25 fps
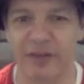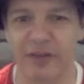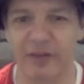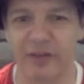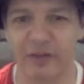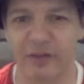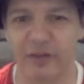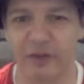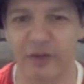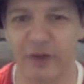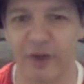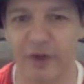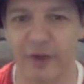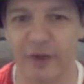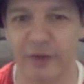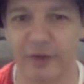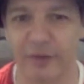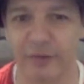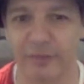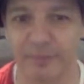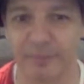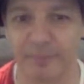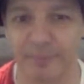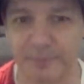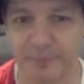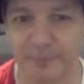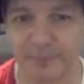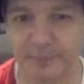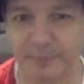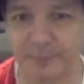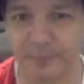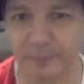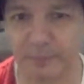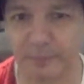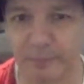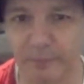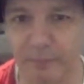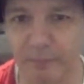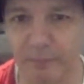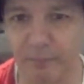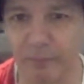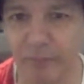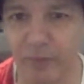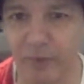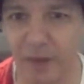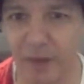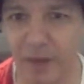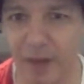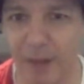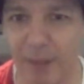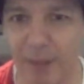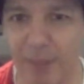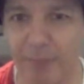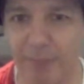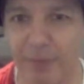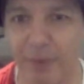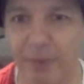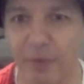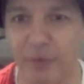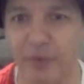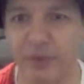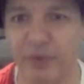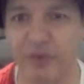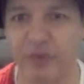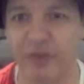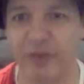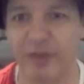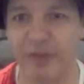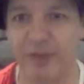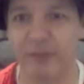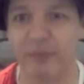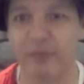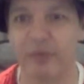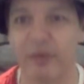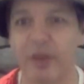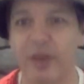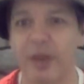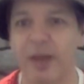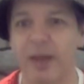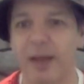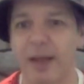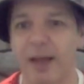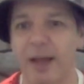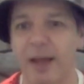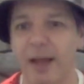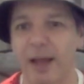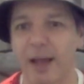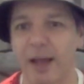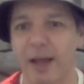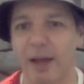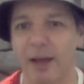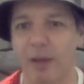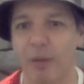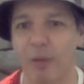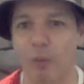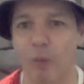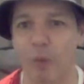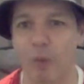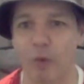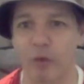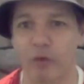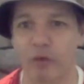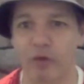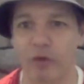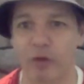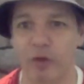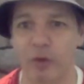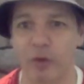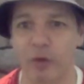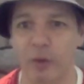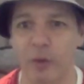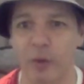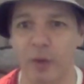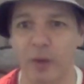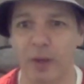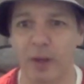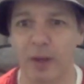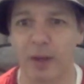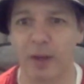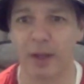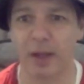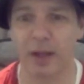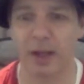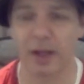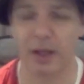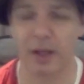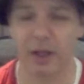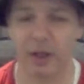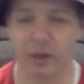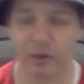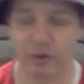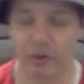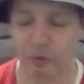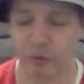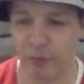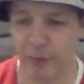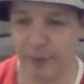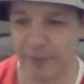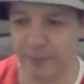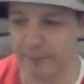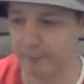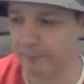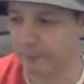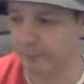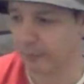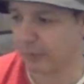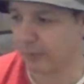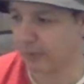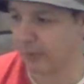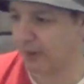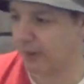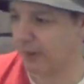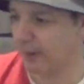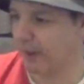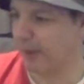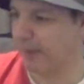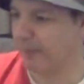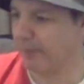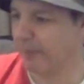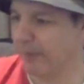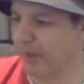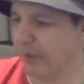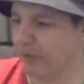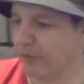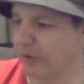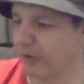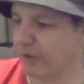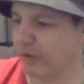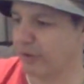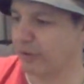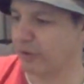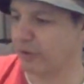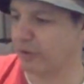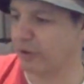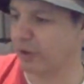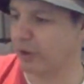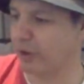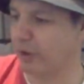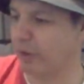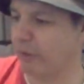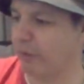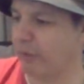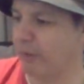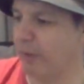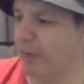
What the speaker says: Leicester Tigers. Both these teams won 2, lost 3. Hang on a second, I'm just going to